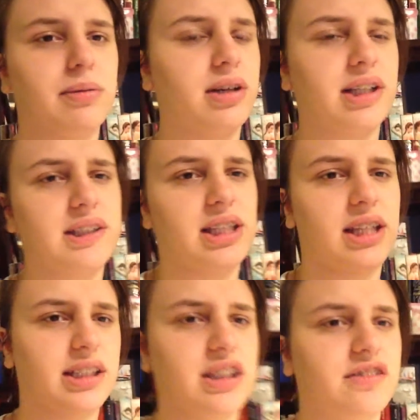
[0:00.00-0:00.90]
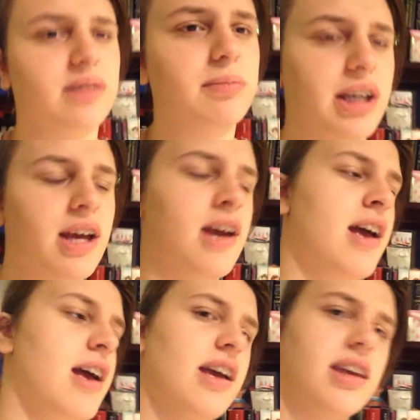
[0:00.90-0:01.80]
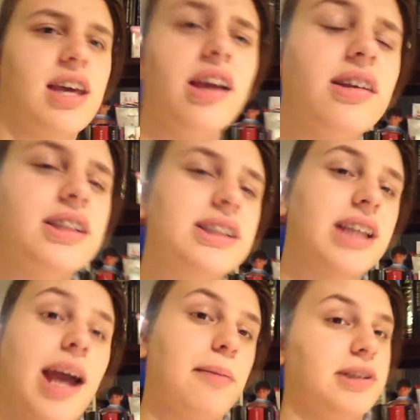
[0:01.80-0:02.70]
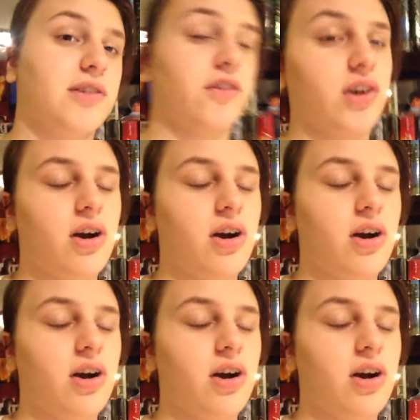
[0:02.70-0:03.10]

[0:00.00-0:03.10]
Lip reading: you guys say that different, but Kale is the captain of the